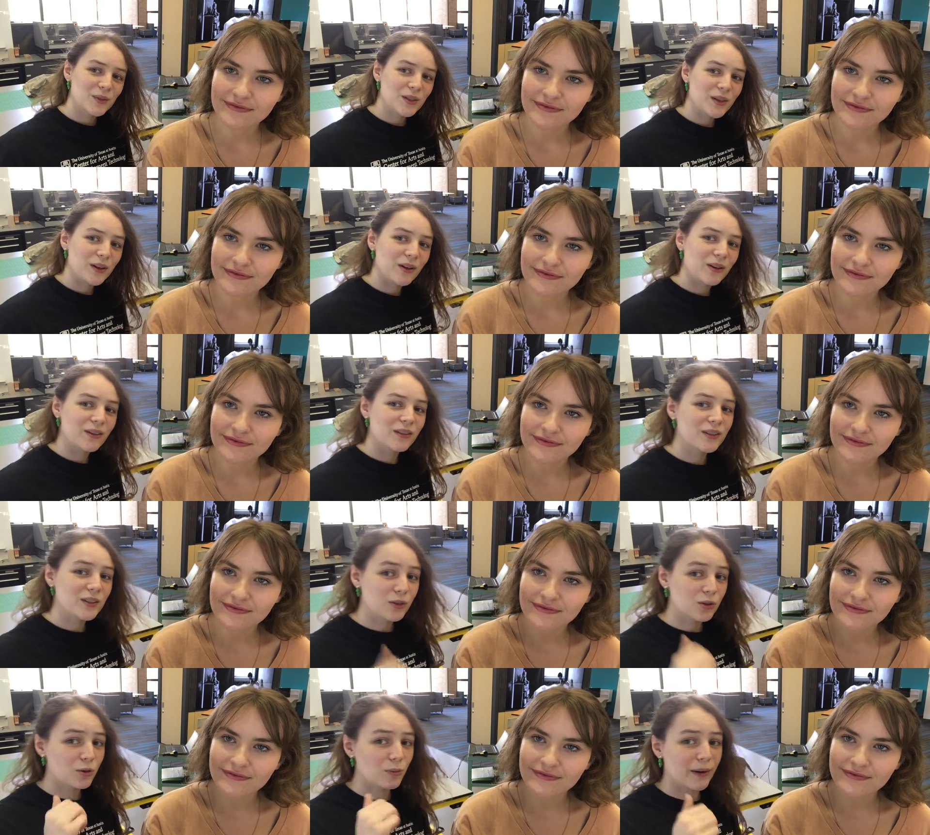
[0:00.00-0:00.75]
Speaker 1: so
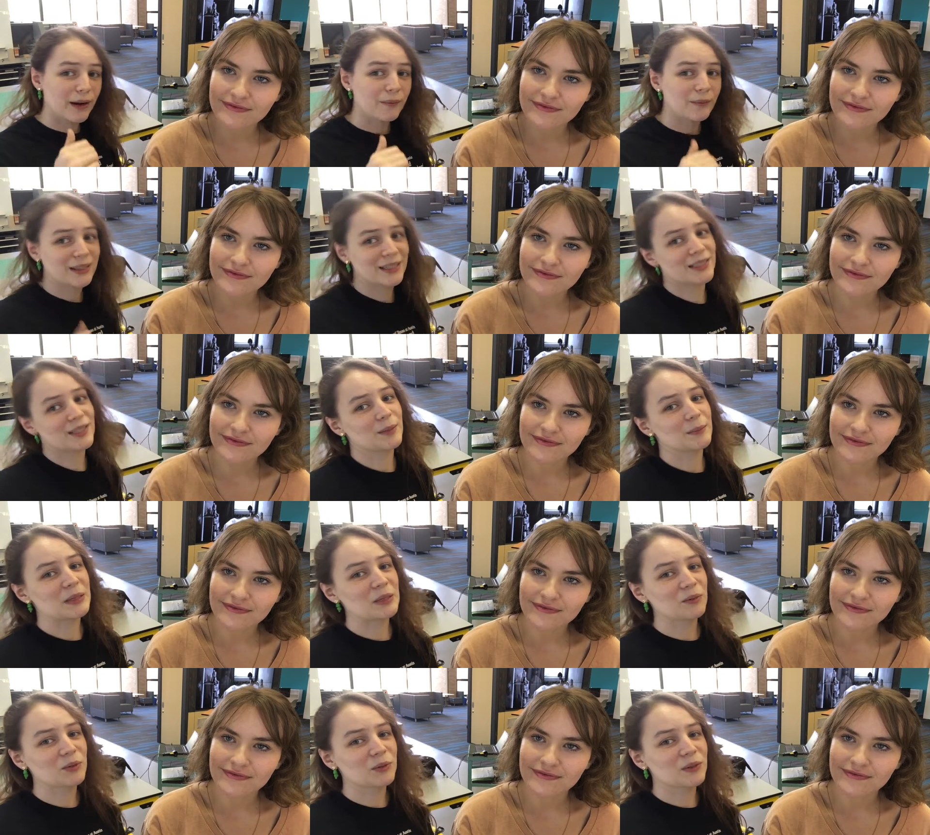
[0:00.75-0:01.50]
it's a great place
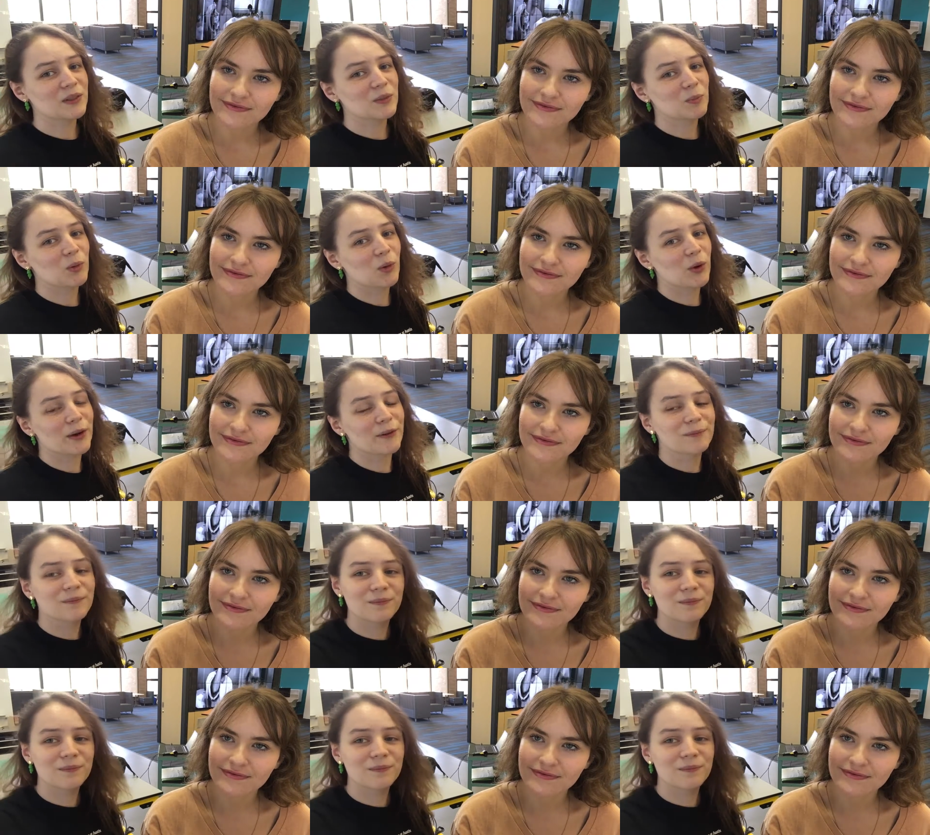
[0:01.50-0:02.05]
to be able to explore.